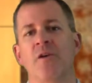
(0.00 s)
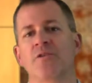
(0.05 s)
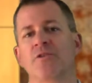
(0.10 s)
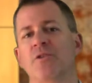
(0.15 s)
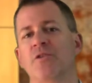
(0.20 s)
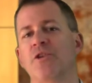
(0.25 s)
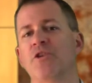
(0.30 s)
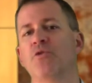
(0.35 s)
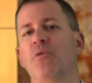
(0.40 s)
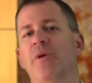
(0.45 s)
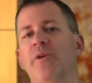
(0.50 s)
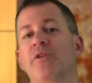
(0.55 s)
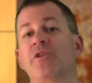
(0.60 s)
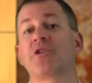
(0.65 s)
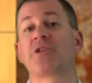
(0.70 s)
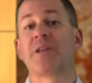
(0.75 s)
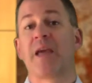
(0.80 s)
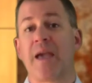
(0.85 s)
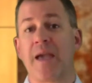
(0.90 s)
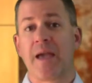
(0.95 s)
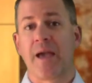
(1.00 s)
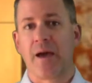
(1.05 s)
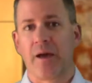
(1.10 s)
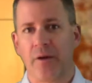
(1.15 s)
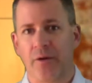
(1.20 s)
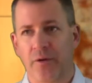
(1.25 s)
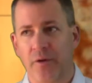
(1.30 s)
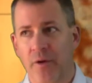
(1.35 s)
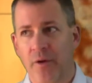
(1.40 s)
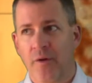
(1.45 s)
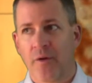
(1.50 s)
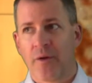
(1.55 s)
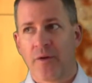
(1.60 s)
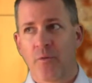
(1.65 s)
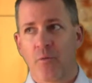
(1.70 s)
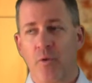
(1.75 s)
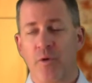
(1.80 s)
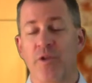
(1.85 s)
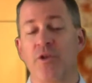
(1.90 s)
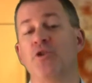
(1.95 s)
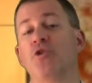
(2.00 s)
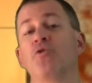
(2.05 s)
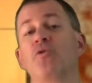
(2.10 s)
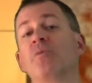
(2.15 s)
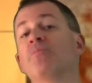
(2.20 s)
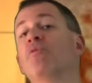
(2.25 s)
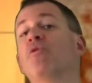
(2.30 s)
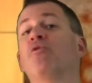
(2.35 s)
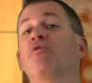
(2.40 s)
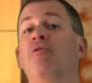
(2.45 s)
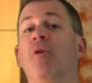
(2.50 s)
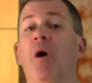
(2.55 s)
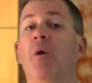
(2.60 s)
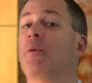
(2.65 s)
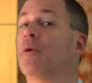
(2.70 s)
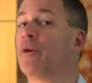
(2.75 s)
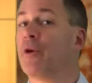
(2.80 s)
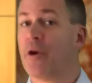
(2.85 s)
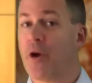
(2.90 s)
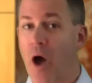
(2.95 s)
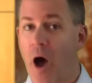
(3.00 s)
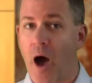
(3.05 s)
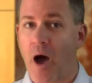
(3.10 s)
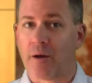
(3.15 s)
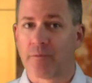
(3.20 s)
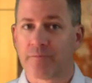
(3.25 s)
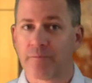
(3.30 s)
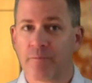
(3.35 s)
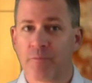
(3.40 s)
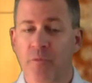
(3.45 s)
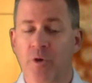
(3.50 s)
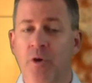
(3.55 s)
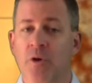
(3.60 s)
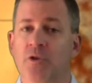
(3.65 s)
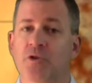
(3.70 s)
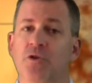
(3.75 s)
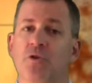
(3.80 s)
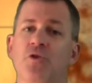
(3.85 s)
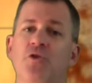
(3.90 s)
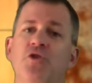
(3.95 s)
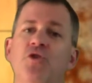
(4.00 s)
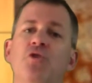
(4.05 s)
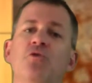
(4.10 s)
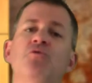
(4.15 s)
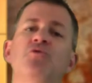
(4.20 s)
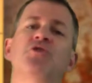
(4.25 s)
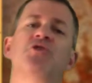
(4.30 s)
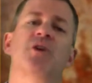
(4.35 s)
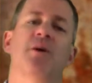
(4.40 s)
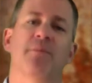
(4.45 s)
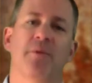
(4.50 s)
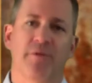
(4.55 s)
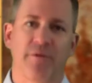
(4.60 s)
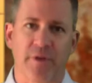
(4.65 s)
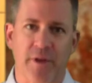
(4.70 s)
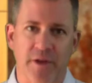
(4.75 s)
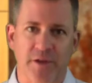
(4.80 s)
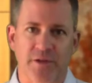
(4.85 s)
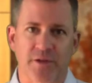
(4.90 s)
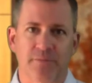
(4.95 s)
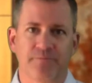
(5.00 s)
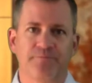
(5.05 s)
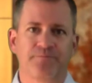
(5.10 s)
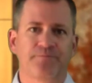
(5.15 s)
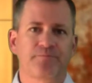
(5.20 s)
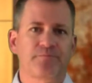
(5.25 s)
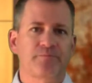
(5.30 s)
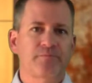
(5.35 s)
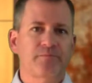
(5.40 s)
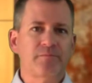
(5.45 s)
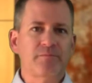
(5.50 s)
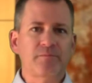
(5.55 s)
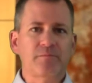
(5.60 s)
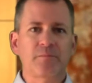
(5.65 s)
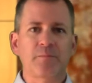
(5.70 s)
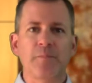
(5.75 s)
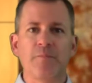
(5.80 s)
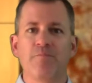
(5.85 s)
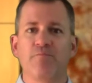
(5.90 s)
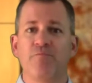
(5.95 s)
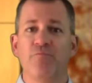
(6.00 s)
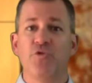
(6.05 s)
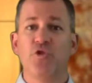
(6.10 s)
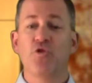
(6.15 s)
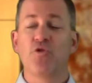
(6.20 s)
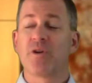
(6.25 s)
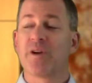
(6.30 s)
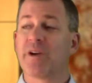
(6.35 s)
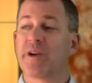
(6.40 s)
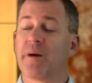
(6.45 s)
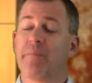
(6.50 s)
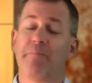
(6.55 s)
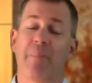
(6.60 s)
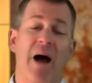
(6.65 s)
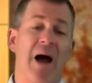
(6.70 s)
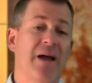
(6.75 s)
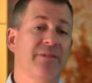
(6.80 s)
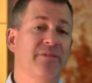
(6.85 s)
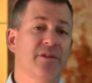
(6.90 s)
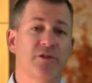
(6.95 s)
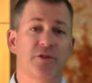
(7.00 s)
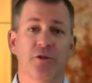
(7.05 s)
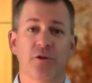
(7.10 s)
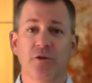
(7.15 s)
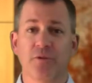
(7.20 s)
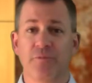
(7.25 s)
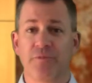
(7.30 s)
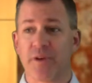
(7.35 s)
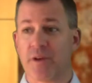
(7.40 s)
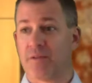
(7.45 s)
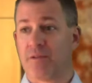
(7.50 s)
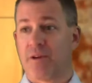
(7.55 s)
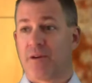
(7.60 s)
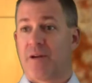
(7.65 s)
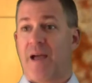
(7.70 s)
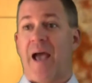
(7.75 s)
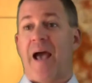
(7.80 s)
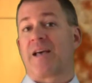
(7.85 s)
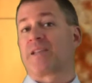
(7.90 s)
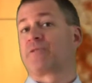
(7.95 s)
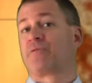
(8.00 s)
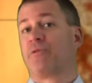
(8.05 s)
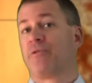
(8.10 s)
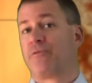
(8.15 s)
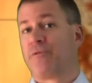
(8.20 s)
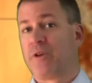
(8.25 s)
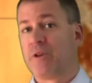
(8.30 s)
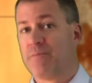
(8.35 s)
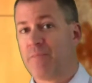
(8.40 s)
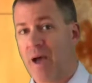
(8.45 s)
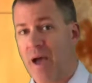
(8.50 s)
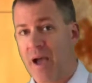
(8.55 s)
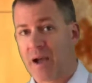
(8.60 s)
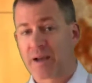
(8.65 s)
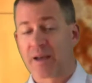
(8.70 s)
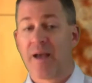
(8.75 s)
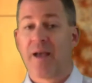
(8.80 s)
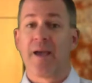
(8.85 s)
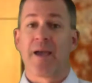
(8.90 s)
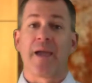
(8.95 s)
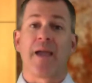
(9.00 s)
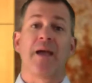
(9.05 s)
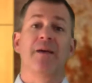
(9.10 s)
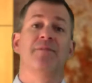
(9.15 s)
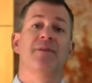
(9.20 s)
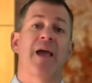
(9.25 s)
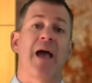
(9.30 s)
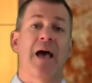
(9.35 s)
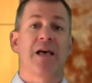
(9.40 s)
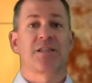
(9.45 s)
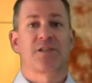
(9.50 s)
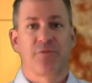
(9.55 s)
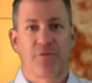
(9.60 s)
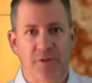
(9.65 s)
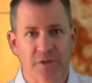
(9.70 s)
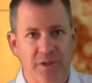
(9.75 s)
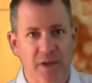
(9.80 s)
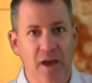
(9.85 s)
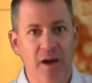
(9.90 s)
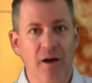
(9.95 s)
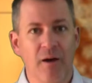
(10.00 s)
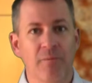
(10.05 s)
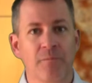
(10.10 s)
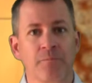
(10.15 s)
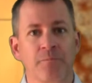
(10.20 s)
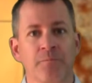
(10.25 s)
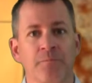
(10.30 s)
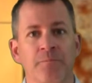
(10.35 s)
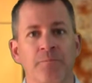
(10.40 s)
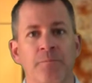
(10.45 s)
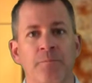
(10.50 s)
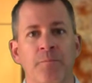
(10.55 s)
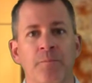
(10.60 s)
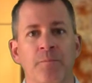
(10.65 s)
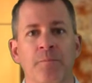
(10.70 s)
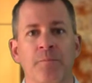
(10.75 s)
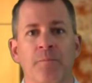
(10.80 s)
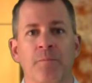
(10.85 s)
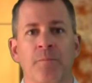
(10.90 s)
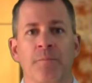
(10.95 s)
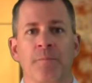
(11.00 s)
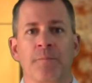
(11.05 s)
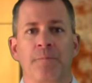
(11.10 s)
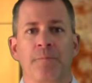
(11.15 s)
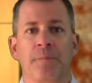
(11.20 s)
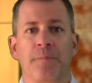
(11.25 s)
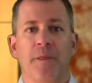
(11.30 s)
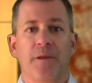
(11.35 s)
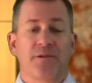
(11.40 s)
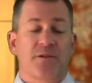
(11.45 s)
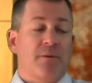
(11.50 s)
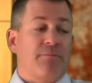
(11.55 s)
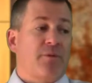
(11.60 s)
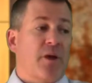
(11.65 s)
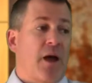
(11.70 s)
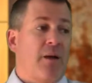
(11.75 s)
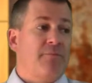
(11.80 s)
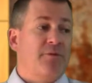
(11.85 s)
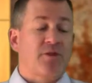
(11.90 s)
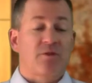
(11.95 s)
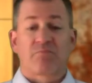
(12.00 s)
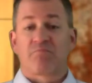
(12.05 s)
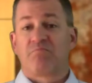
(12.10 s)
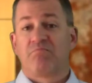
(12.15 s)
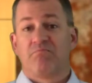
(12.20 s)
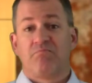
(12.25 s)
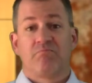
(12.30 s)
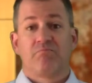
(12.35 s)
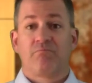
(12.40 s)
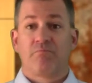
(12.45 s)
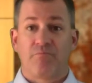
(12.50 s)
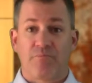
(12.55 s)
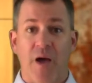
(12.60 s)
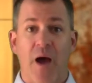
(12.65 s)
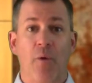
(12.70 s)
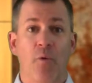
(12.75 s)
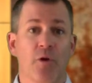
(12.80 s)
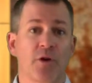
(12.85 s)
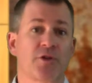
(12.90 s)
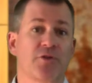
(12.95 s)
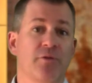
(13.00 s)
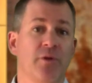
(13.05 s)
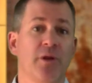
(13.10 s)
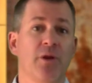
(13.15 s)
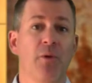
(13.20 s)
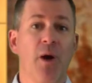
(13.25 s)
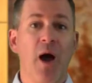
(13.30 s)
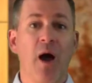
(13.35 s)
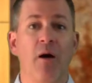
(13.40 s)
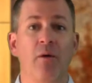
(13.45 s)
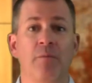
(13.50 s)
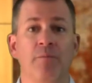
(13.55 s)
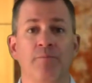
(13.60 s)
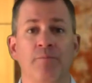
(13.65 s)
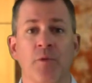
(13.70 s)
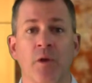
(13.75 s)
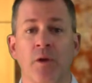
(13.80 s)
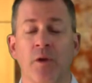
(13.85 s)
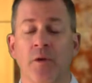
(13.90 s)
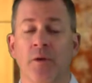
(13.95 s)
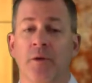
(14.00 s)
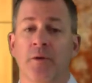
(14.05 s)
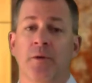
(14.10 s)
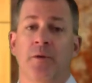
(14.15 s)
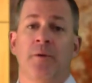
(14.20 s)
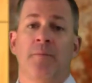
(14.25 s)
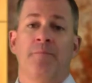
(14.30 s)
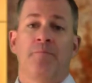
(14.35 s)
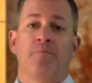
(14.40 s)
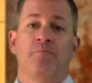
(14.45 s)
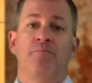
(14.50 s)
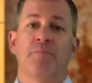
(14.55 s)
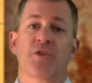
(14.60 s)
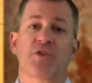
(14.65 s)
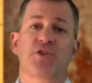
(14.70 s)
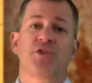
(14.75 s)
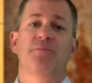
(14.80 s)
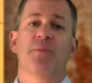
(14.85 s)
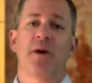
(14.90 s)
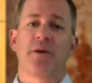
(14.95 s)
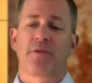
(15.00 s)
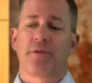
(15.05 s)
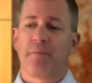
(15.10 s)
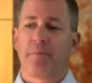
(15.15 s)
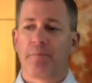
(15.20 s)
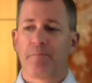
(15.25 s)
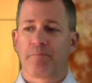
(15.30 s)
so that you understand whether you can move forward or not. So use some of these. You can combine the two, the ask for feedback and the ask for the sale. And sometimes that works really well. Mrs. Smith,